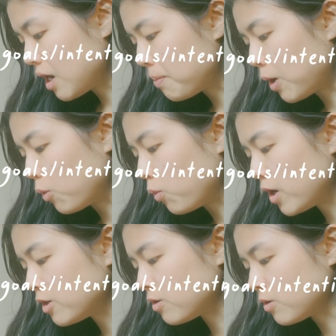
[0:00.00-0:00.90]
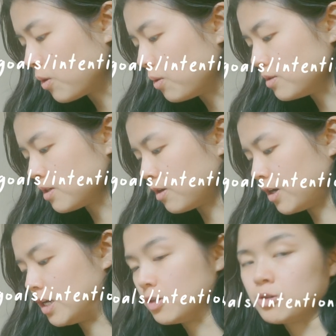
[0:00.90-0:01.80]
about what your goals are
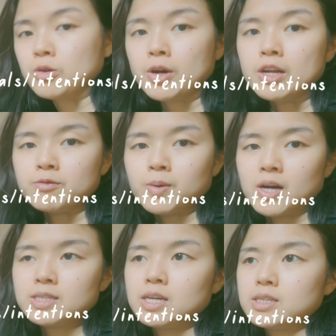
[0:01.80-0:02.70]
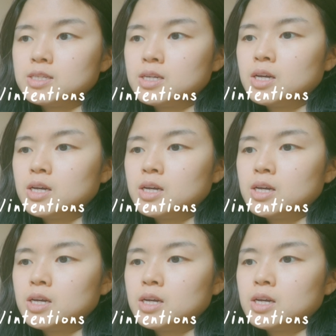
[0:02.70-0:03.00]
in your creative process.